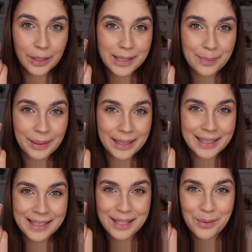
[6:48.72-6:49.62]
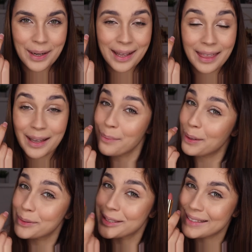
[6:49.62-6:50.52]
let's apply it and see what I think
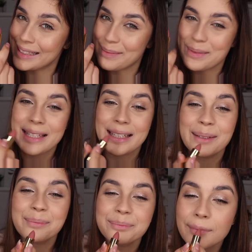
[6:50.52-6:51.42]
about the lipstick.